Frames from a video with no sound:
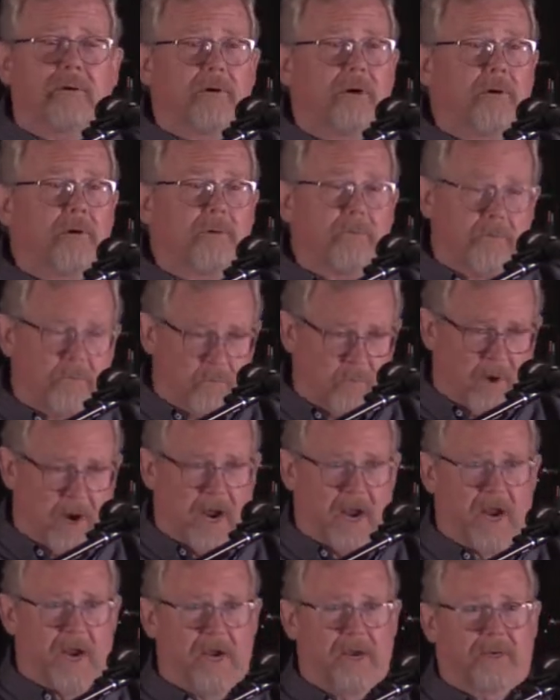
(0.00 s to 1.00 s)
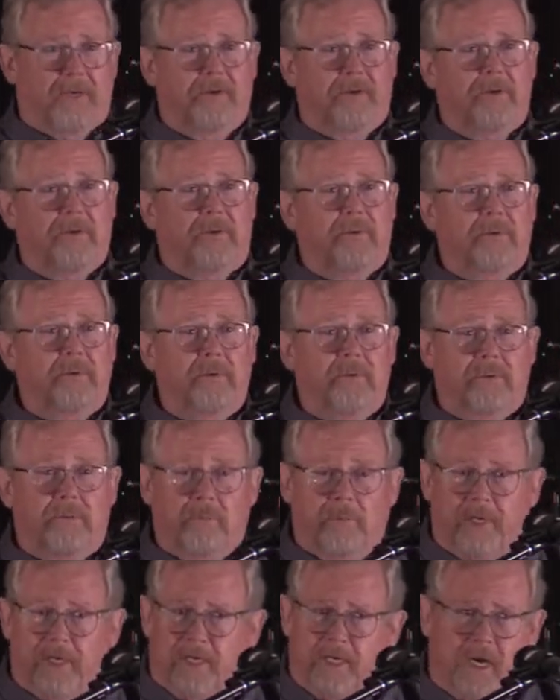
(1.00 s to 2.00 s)
Oh, where do
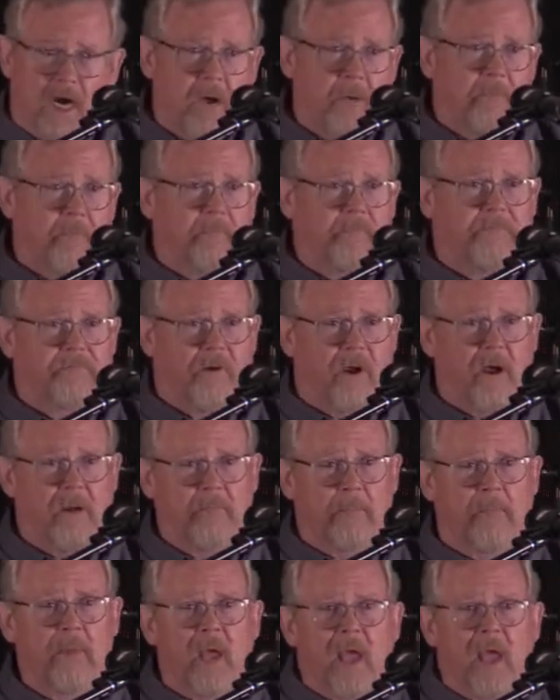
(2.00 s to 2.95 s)
we come from